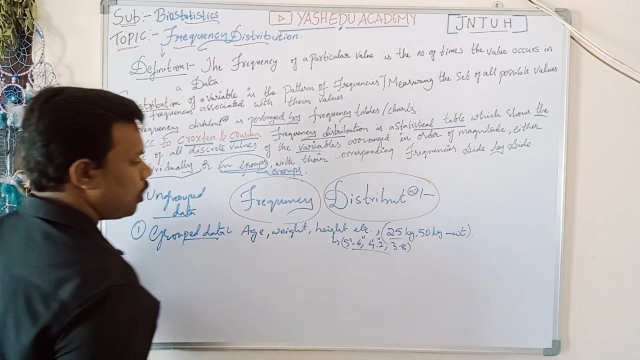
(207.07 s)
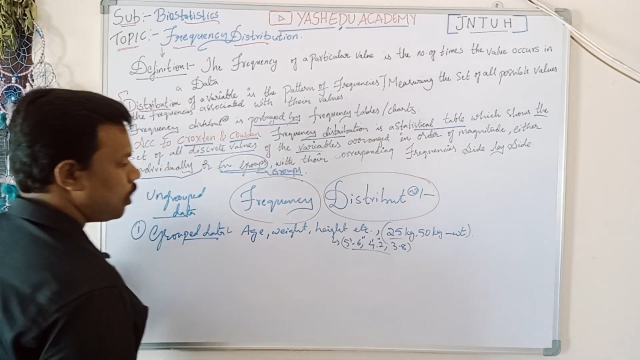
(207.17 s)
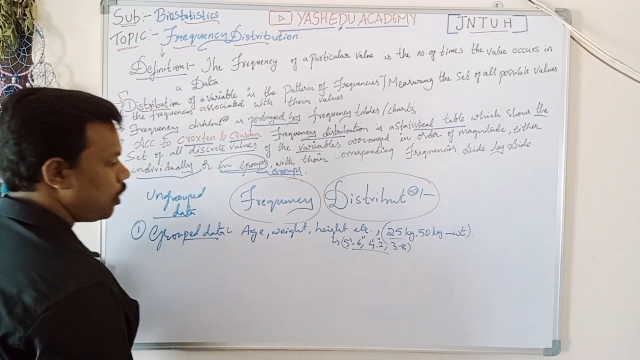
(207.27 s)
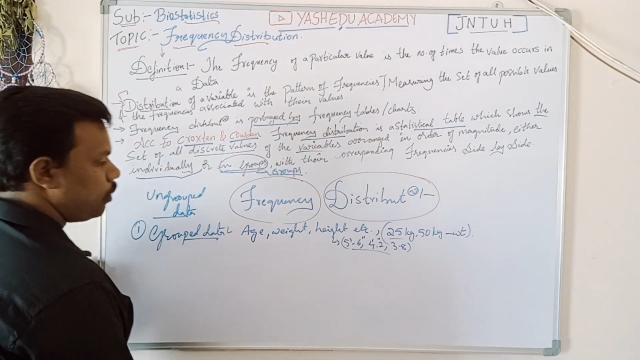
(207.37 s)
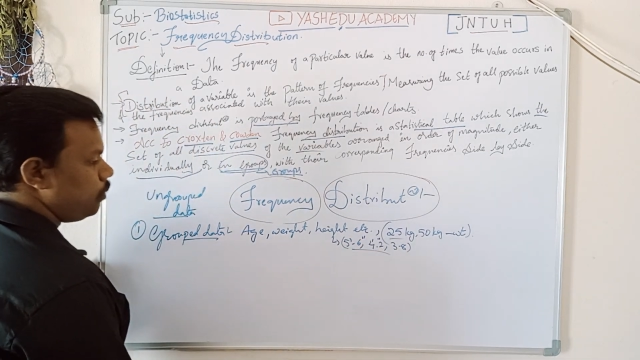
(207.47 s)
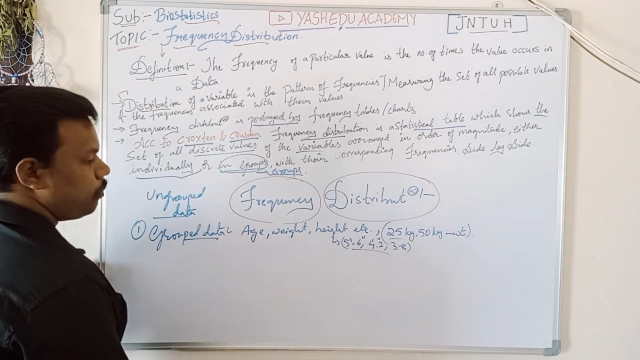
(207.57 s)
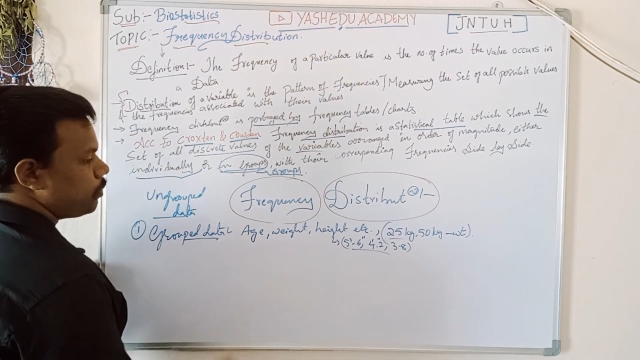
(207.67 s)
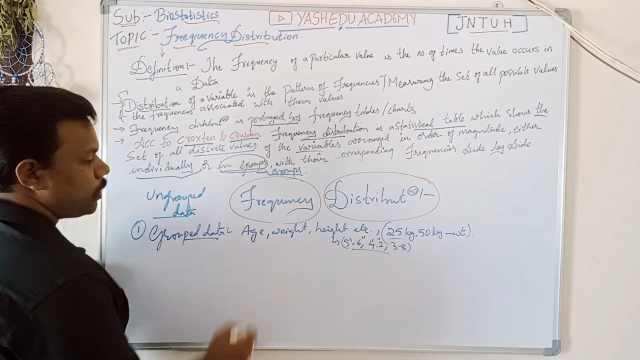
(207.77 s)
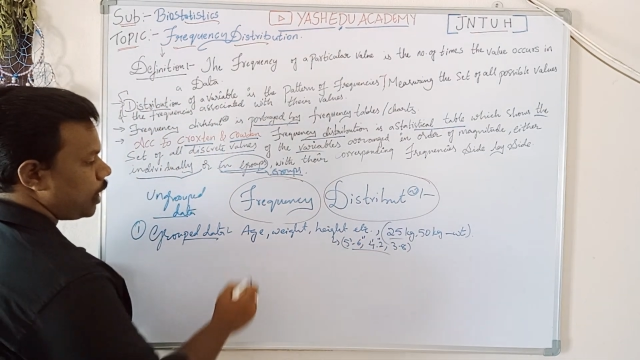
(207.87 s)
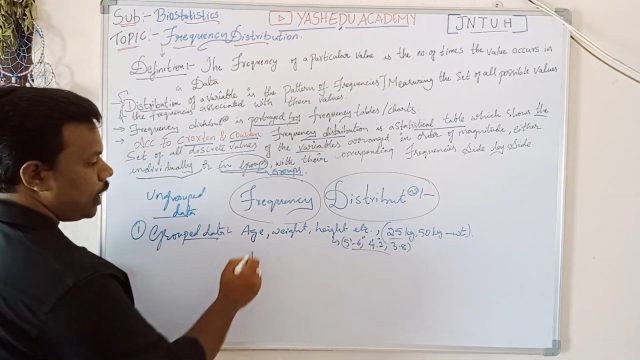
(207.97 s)
Now
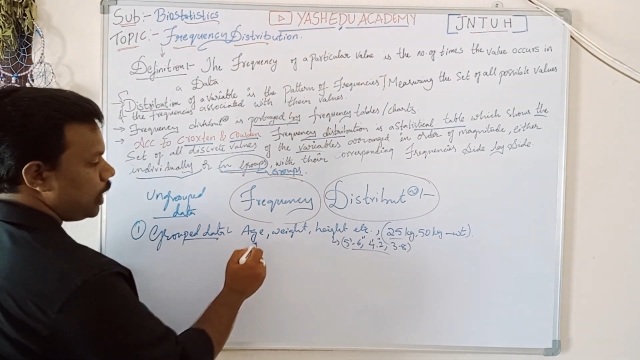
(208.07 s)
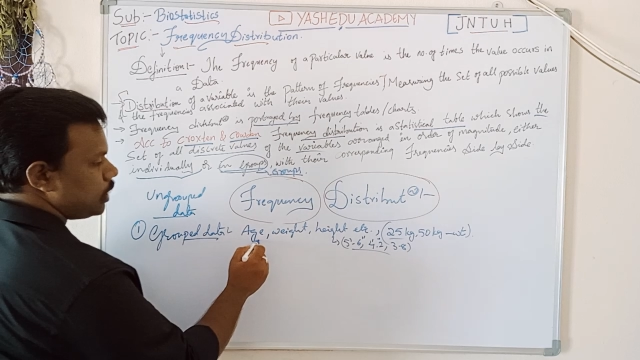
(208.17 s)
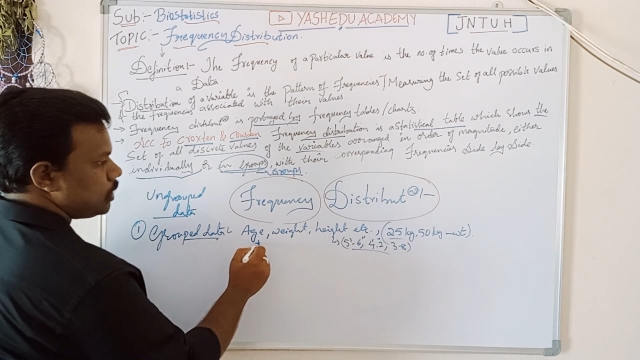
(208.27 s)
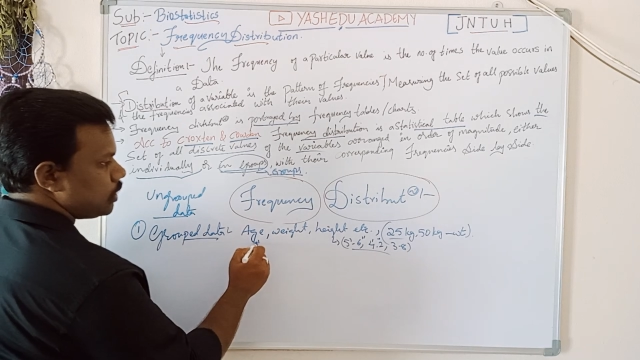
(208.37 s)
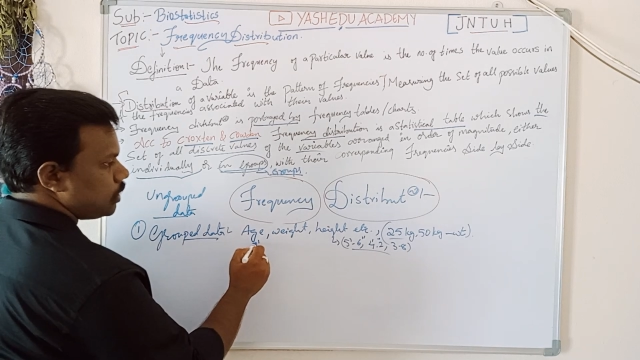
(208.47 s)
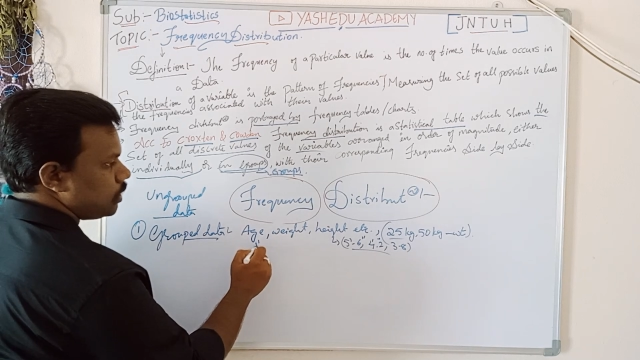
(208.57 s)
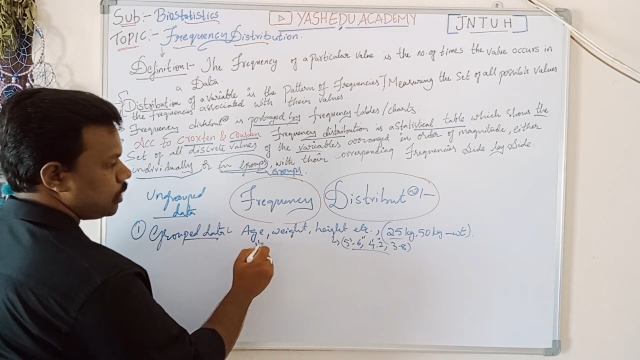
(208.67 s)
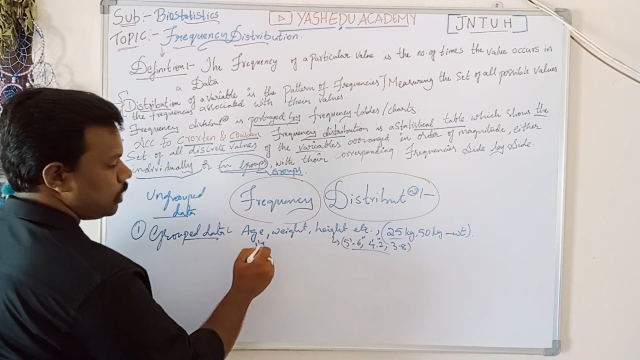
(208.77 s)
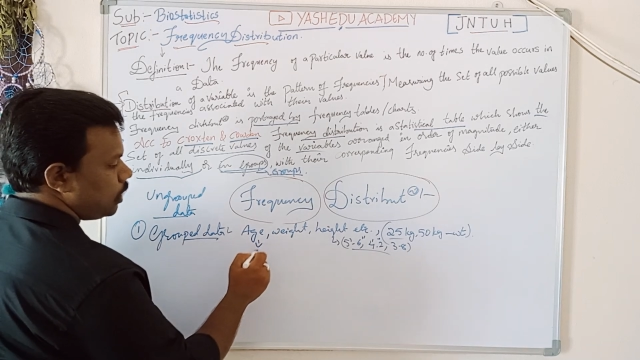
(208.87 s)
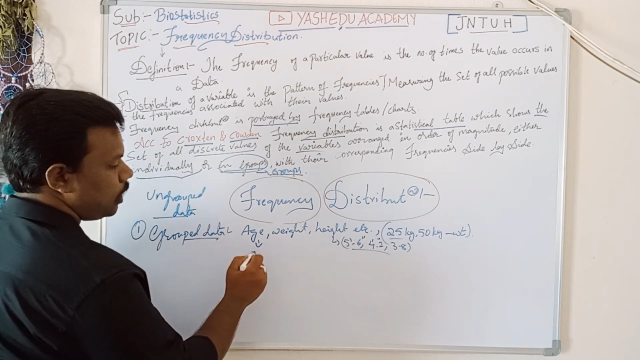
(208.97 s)
age
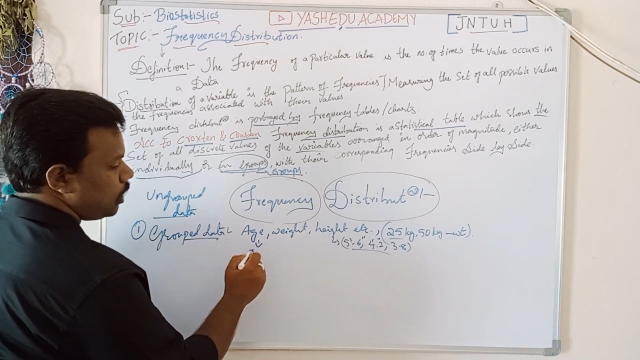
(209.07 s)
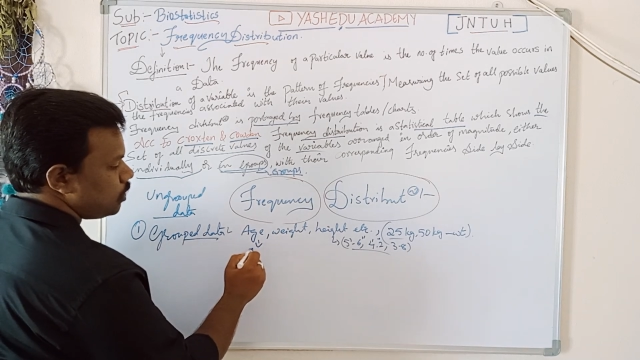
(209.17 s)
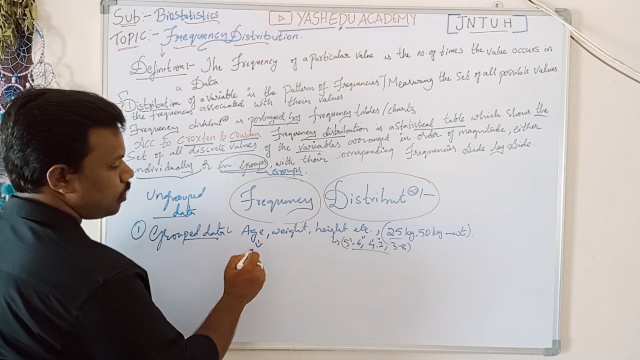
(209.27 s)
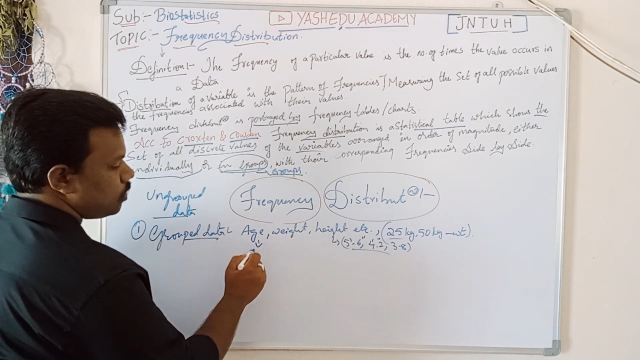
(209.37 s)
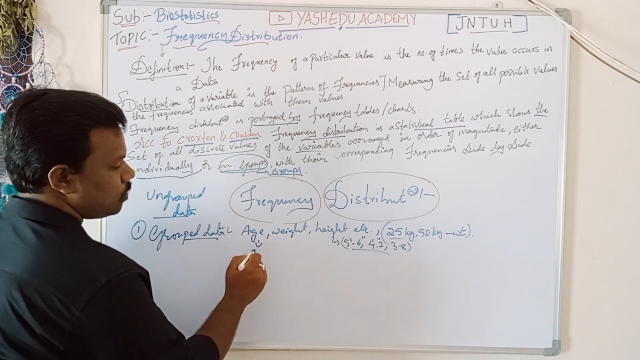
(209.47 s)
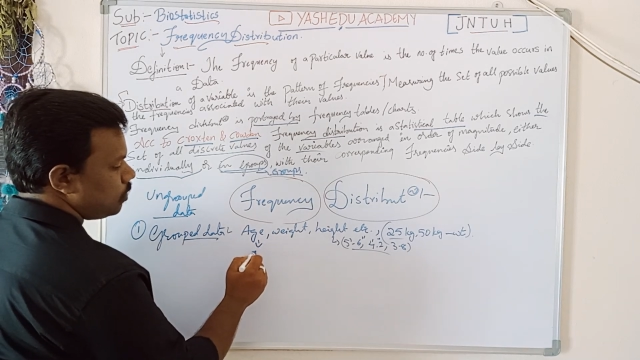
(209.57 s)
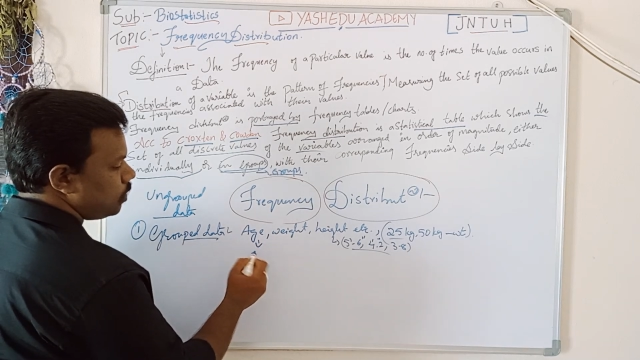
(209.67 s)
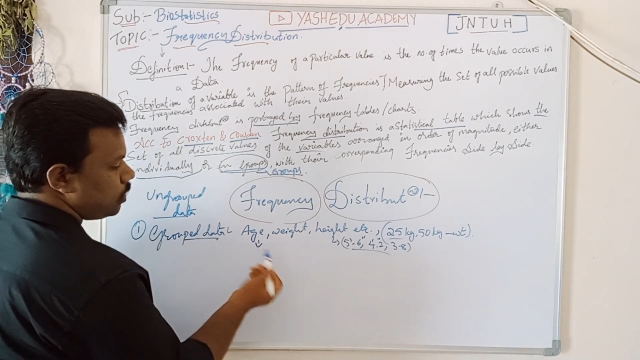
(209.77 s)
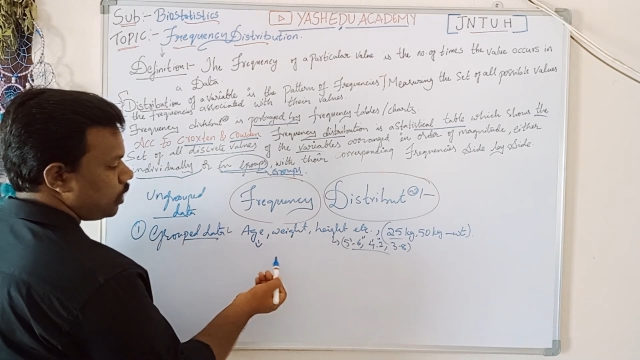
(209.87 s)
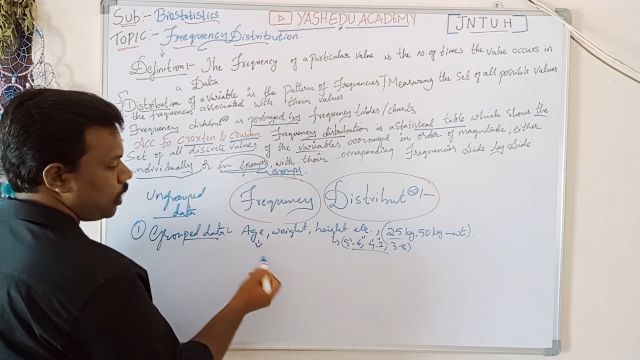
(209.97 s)
also
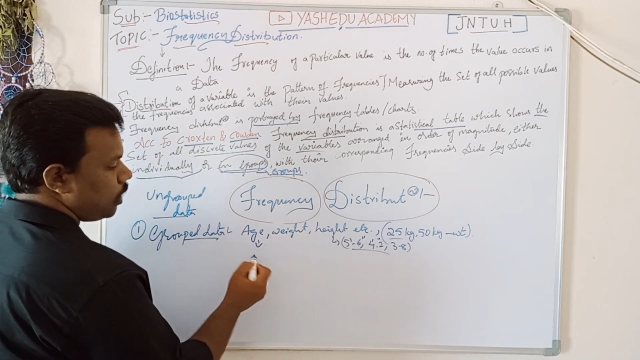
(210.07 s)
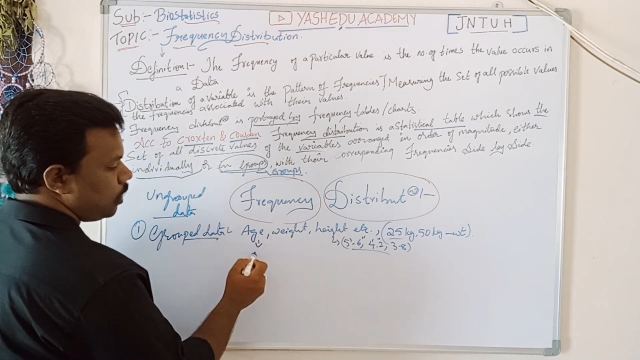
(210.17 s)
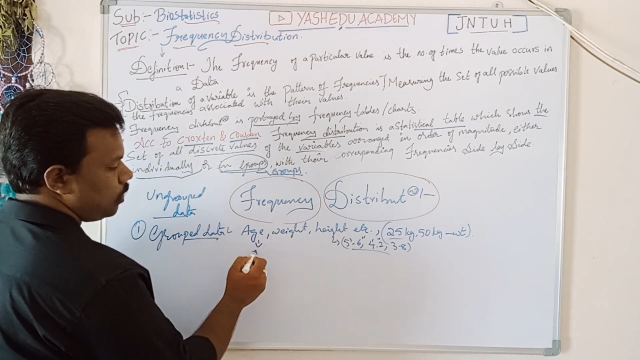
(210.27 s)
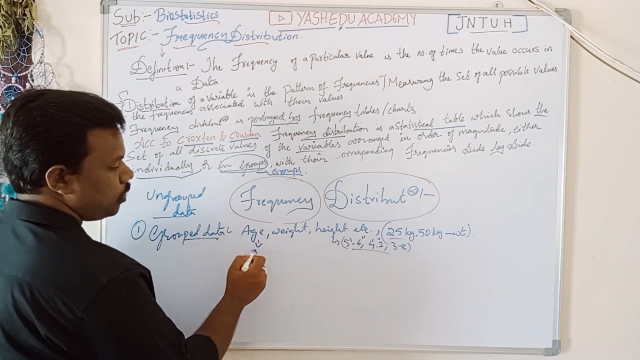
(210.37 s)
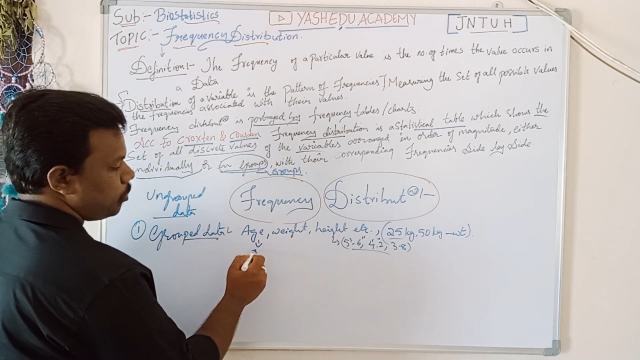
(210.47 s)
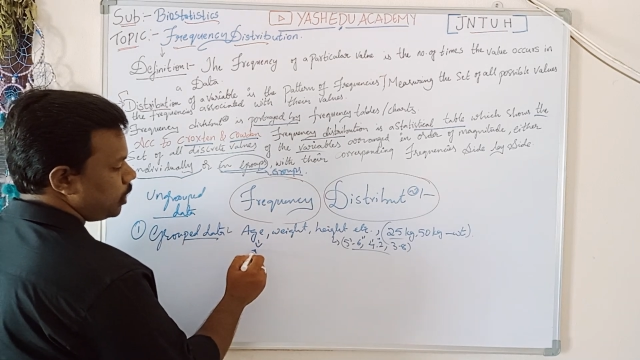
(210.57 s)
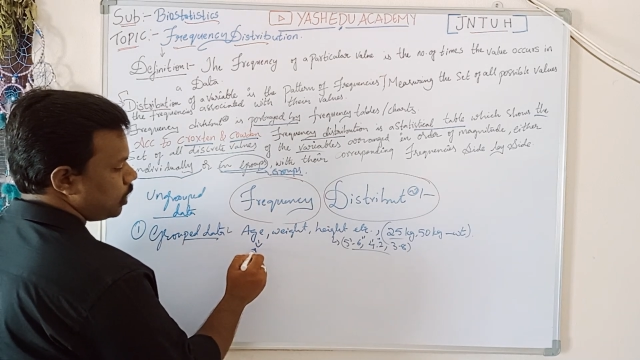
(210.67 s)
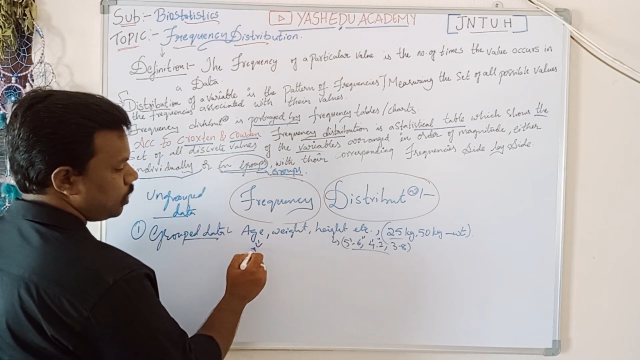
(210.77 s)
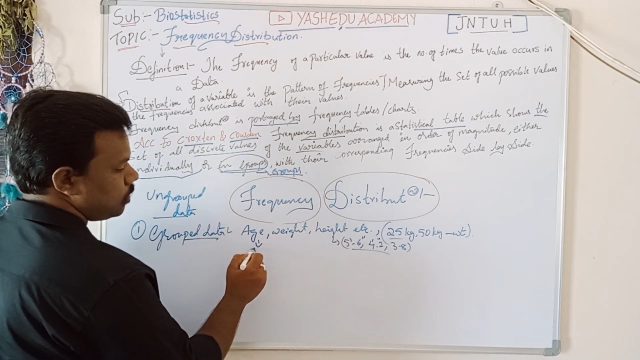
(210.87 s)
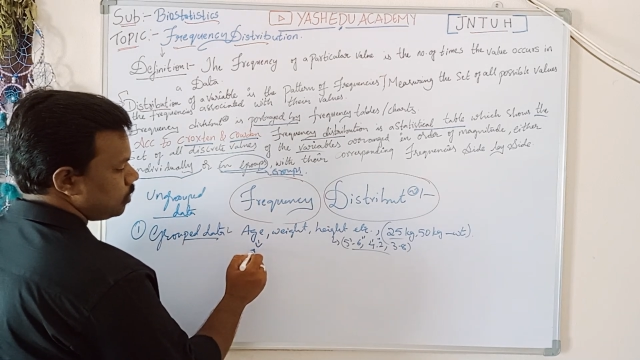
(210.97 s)
they are in
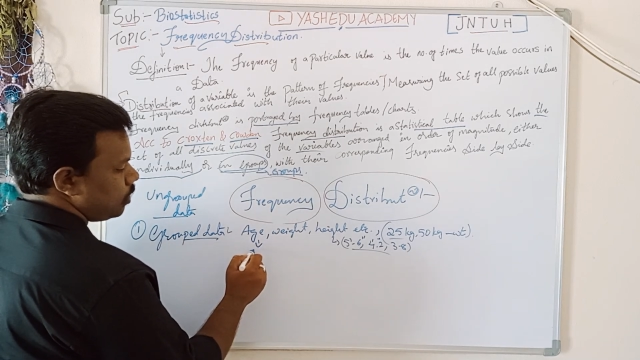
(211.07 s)
numerical,